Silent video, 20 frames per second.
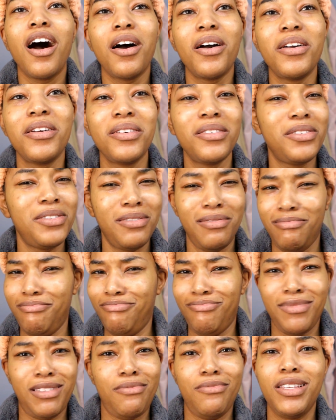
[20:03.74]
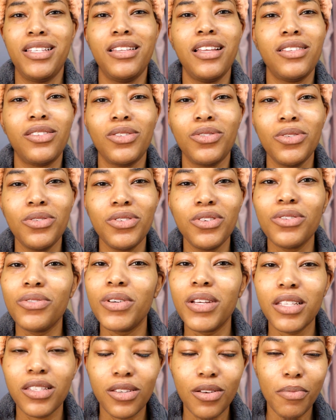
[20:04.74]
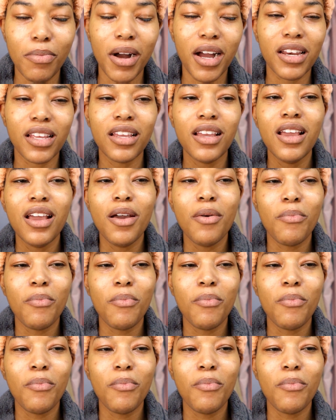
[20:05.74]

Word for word: I mean, it, do you, it's your body.